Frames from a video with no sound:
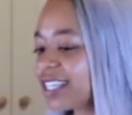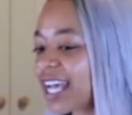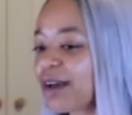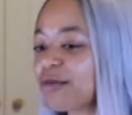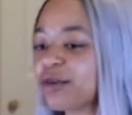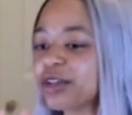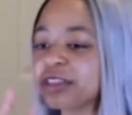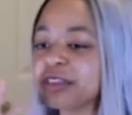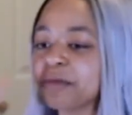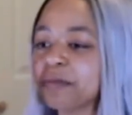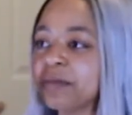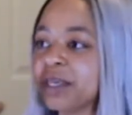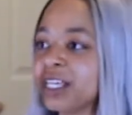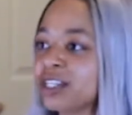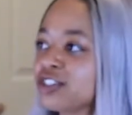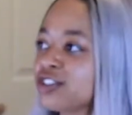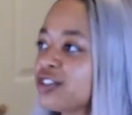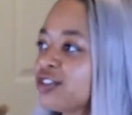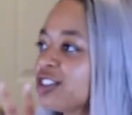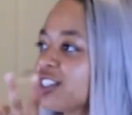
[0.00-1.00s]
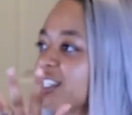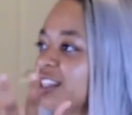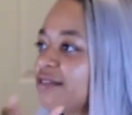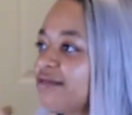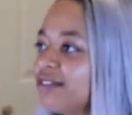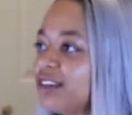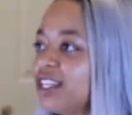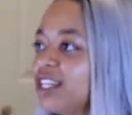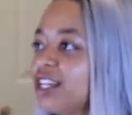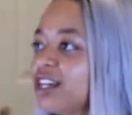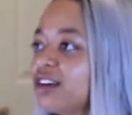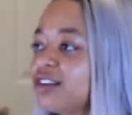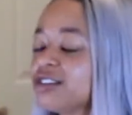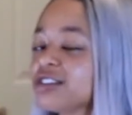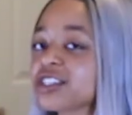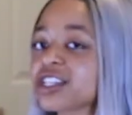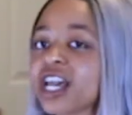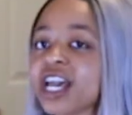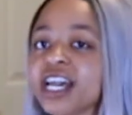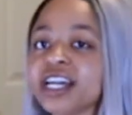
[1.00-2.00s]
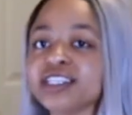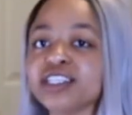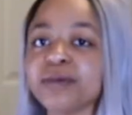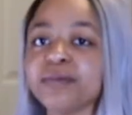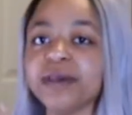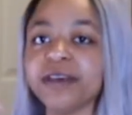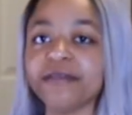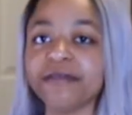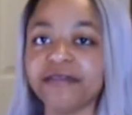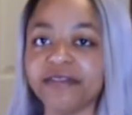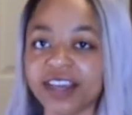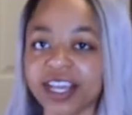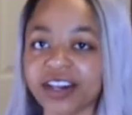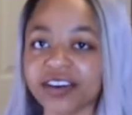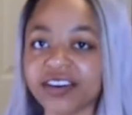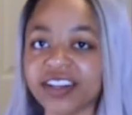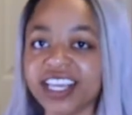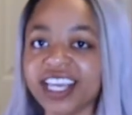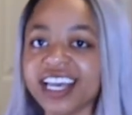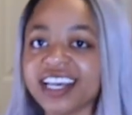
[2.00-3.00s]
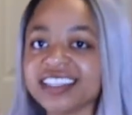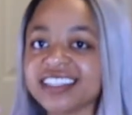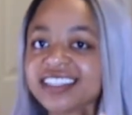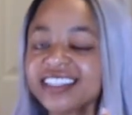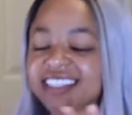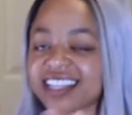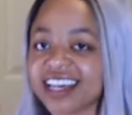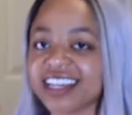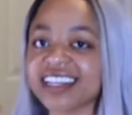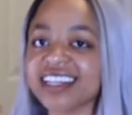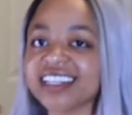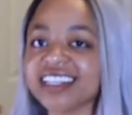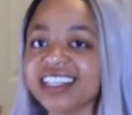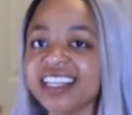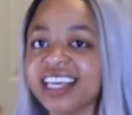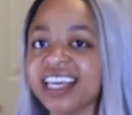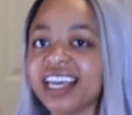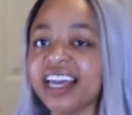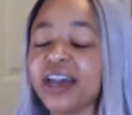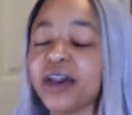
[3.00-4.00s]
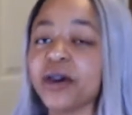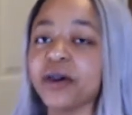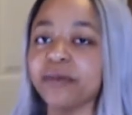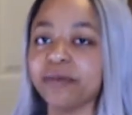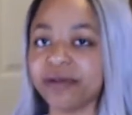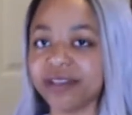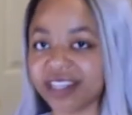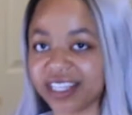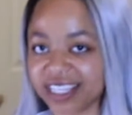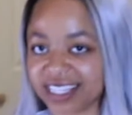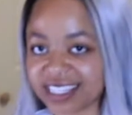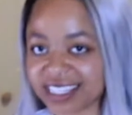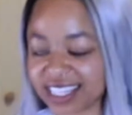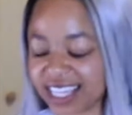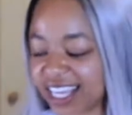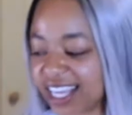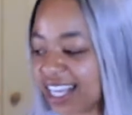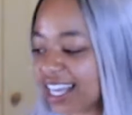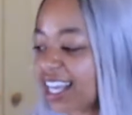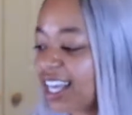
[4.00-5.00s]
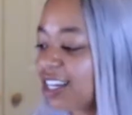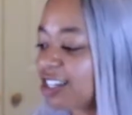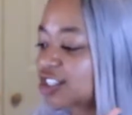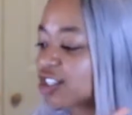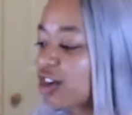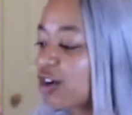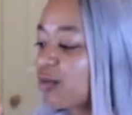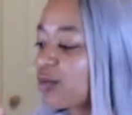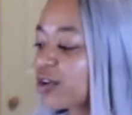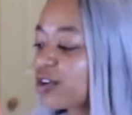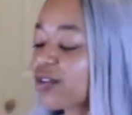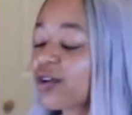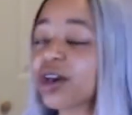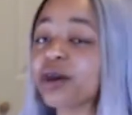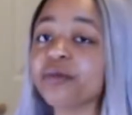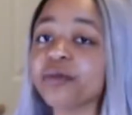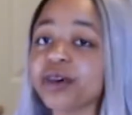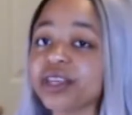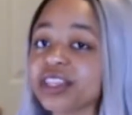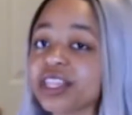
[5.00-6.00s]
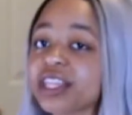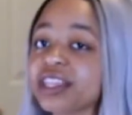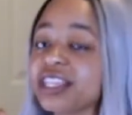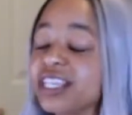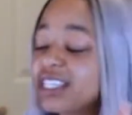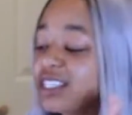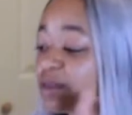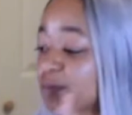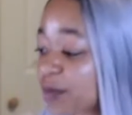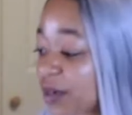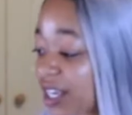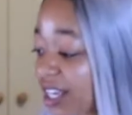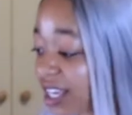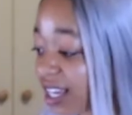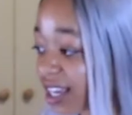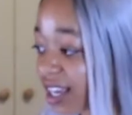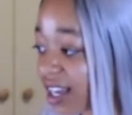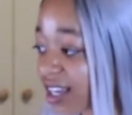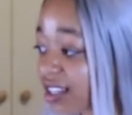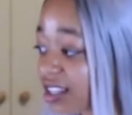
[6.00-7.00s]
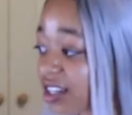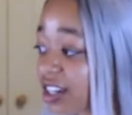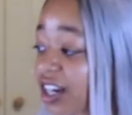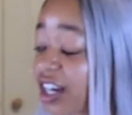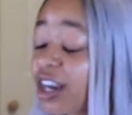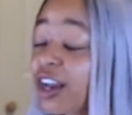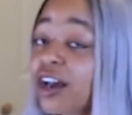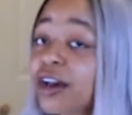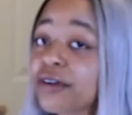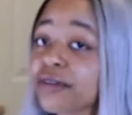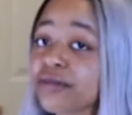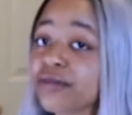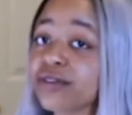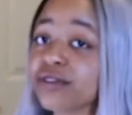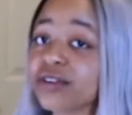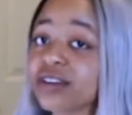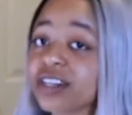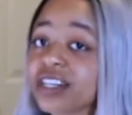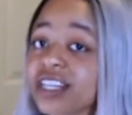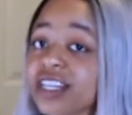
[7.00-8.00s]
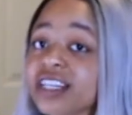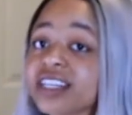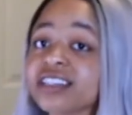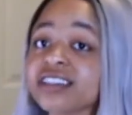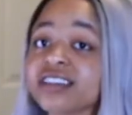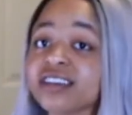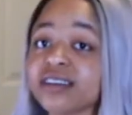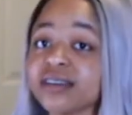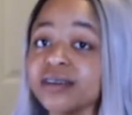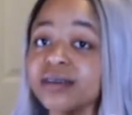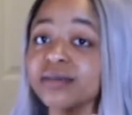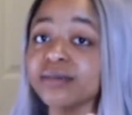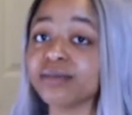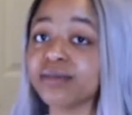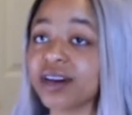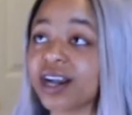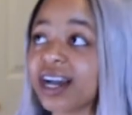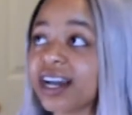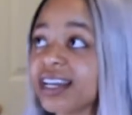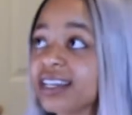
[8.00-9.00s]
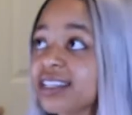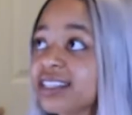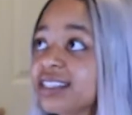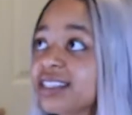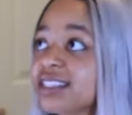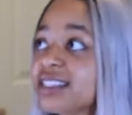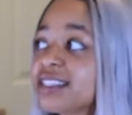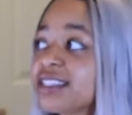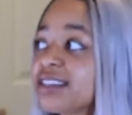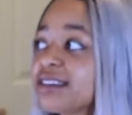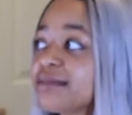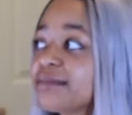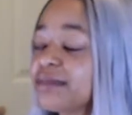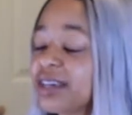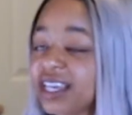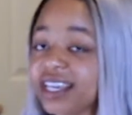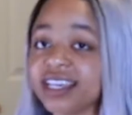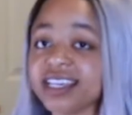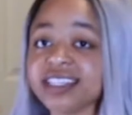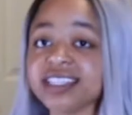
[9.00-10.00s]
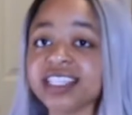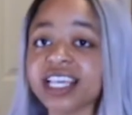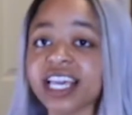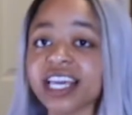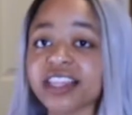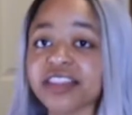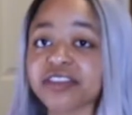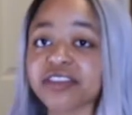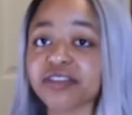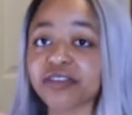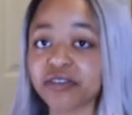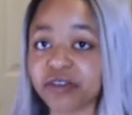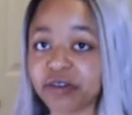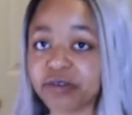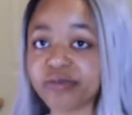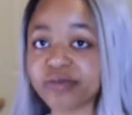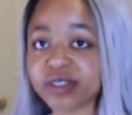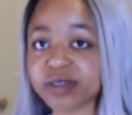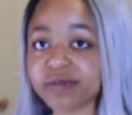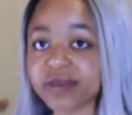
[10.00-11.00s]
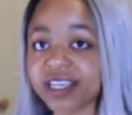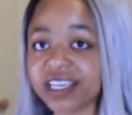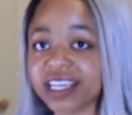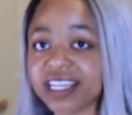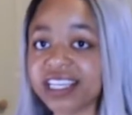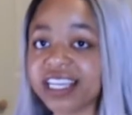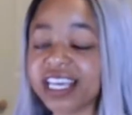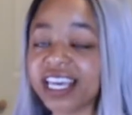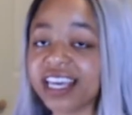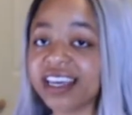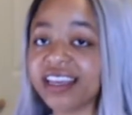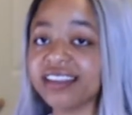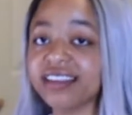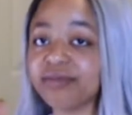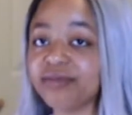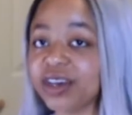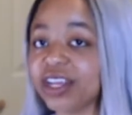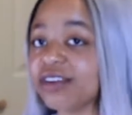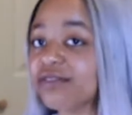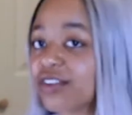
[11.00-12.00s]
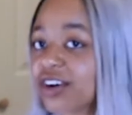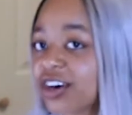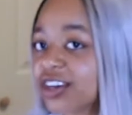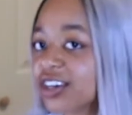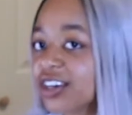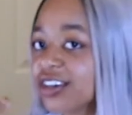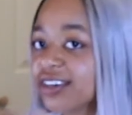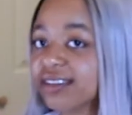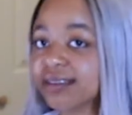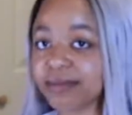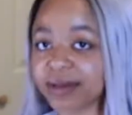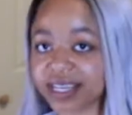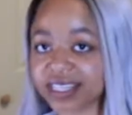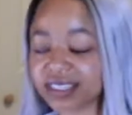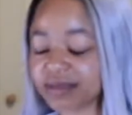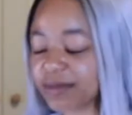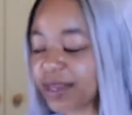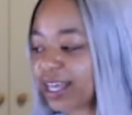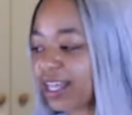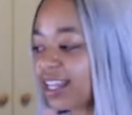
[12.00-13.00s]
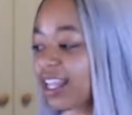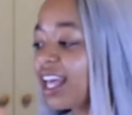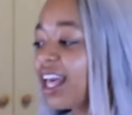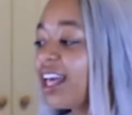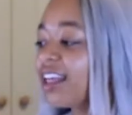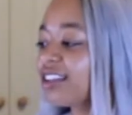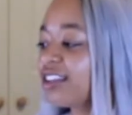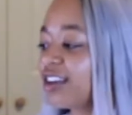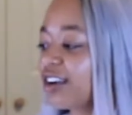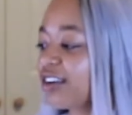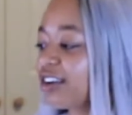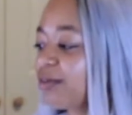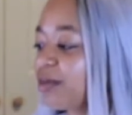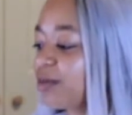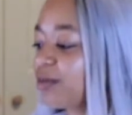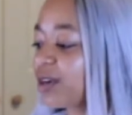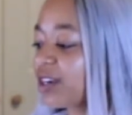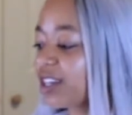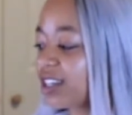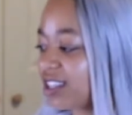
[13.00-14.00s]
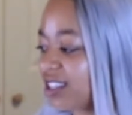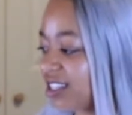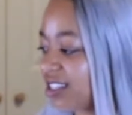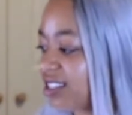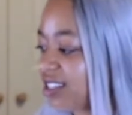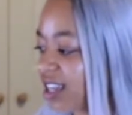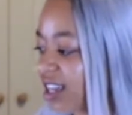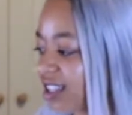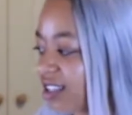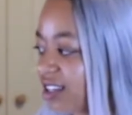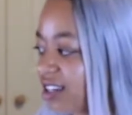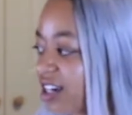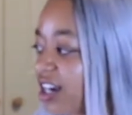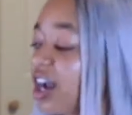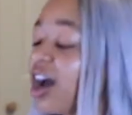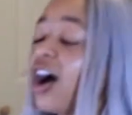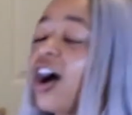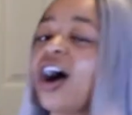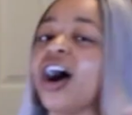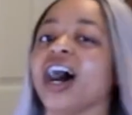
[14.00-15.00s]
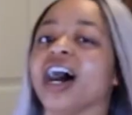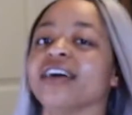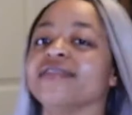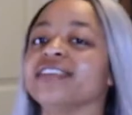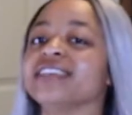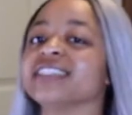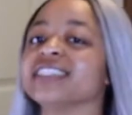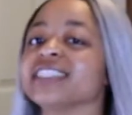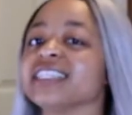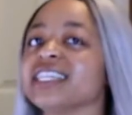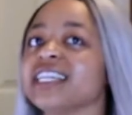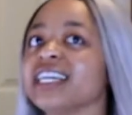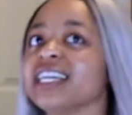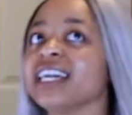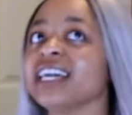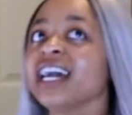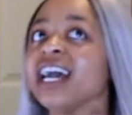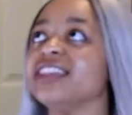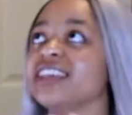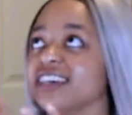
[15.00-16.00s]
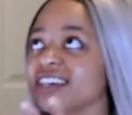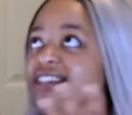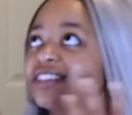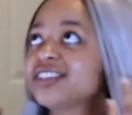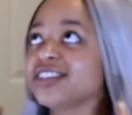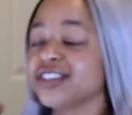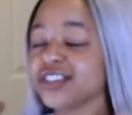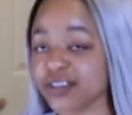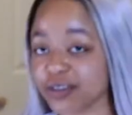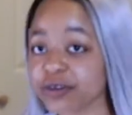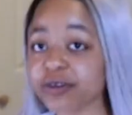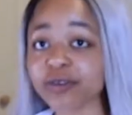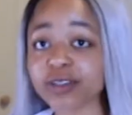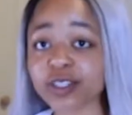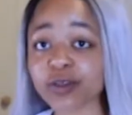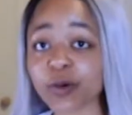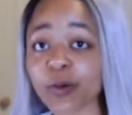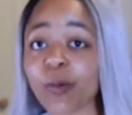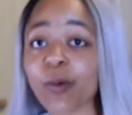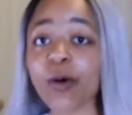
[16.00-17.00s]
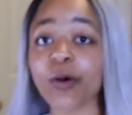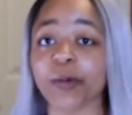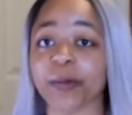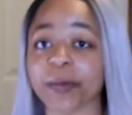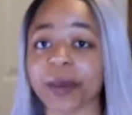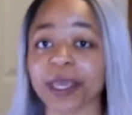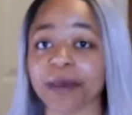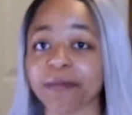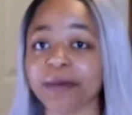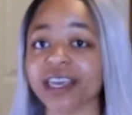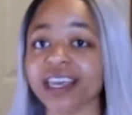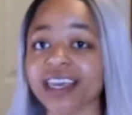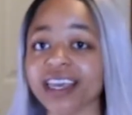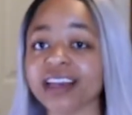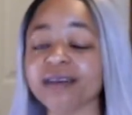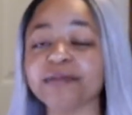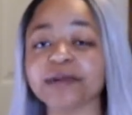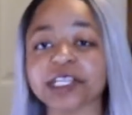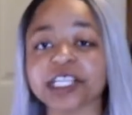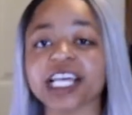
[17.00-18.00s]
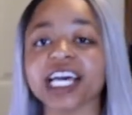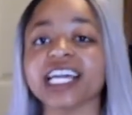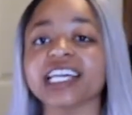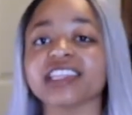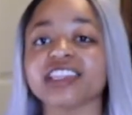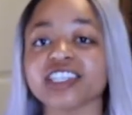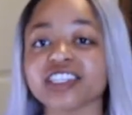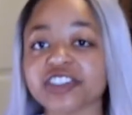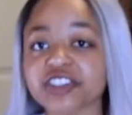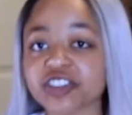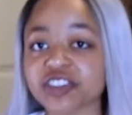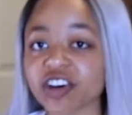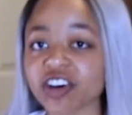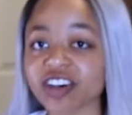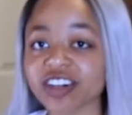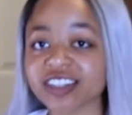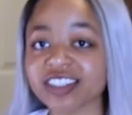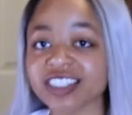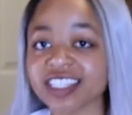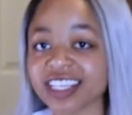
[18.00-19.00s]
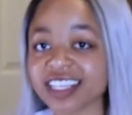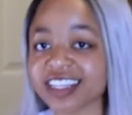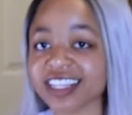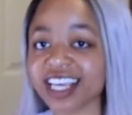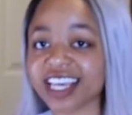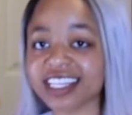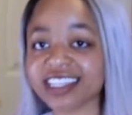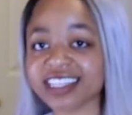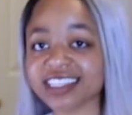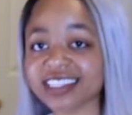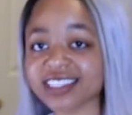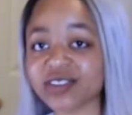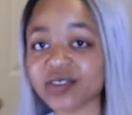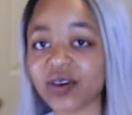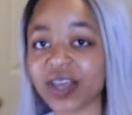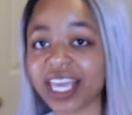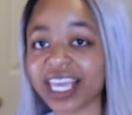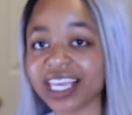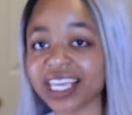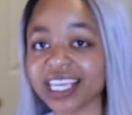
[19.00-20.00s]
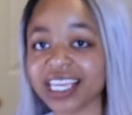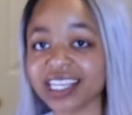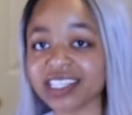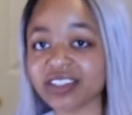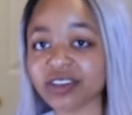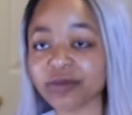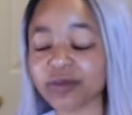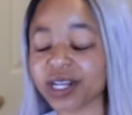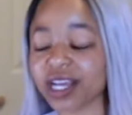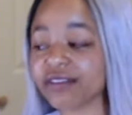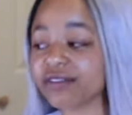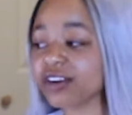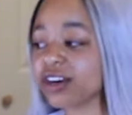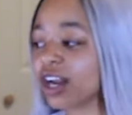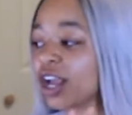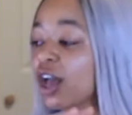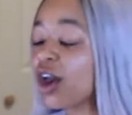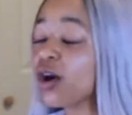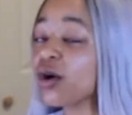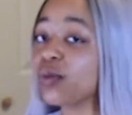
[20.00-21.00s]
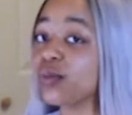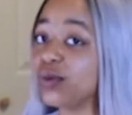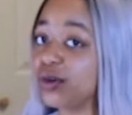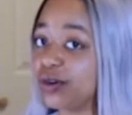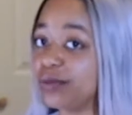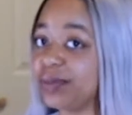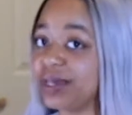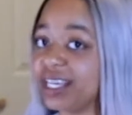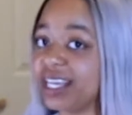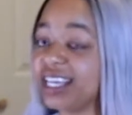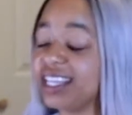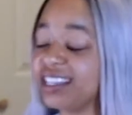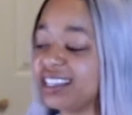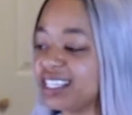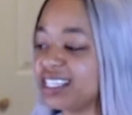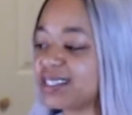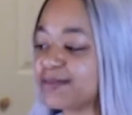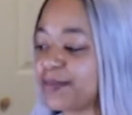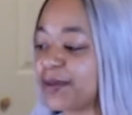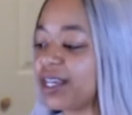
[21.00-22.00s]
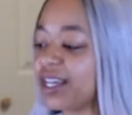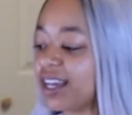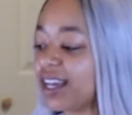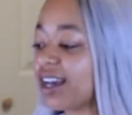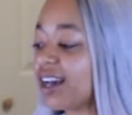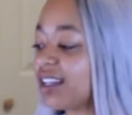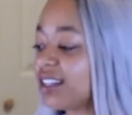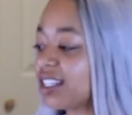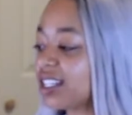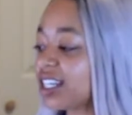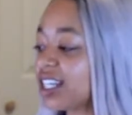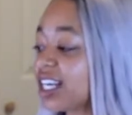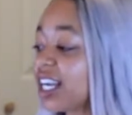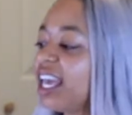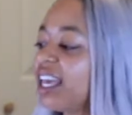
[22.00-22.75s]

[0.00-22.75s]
I want the pictures and the videos to be very aesthetically pleasing. So we're going with this pink color for the bridesmaids and the groomsmen, and the maid of honor and the best man. They're going to be wearing this color. Obviously the suits won't be pink, but like the shirts and like the little hankies or whatever will be this pink color.